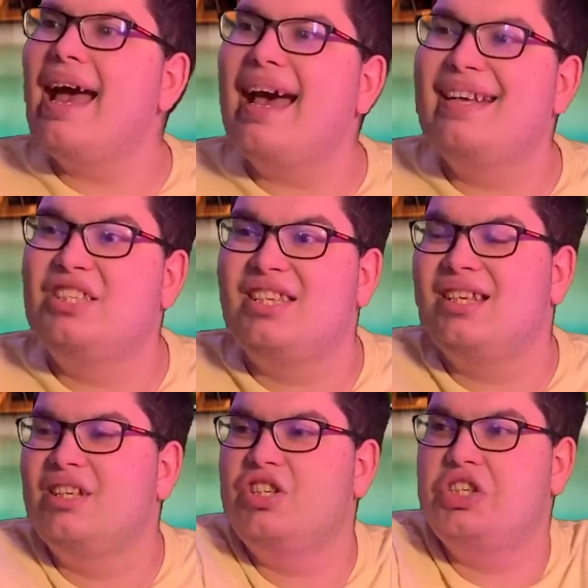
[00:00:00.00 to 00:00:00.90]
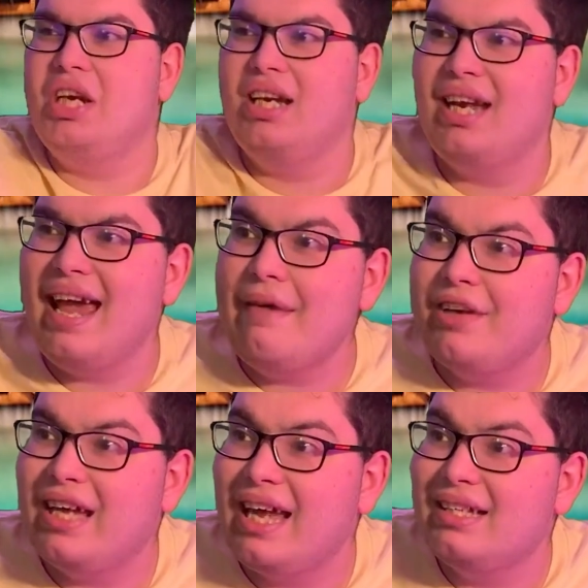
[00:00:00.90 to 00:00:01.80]
as she
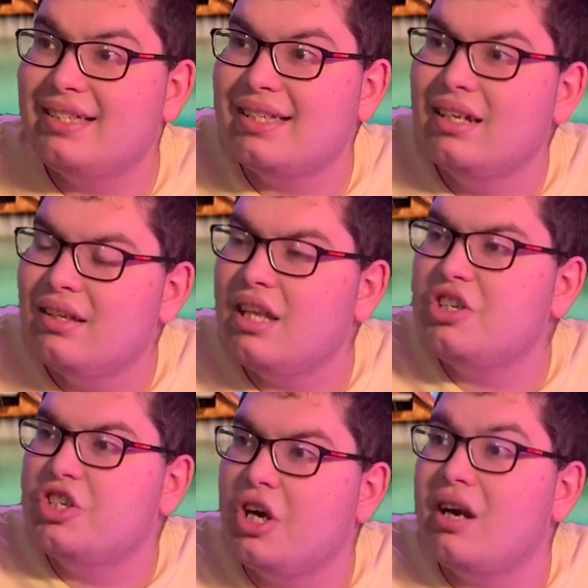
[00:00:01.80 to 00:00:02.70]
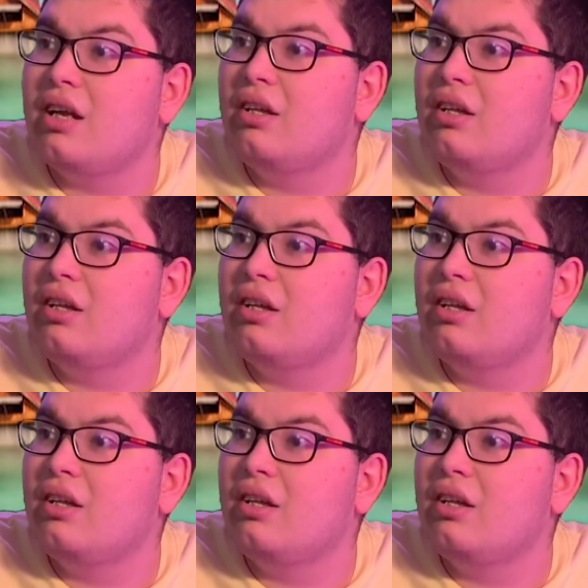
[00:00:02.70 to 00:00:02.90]
navigates the Shark